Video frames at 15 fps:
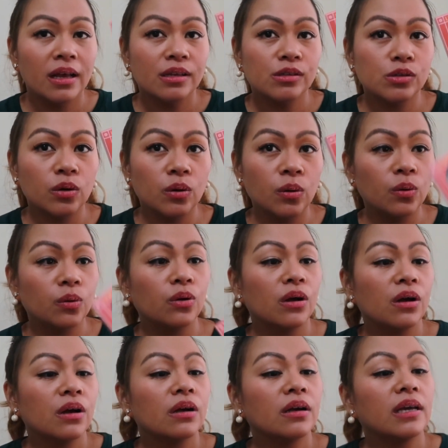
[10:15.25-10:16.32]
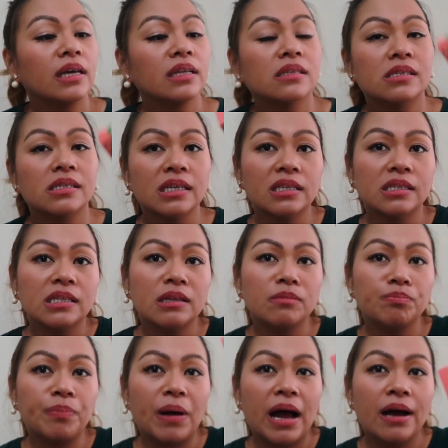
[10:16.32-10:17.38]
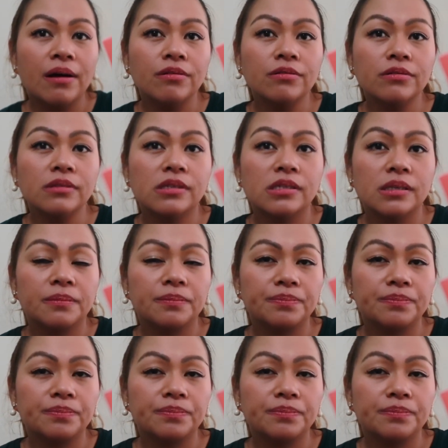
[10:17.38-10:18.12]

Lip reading: So it's 16 pounds.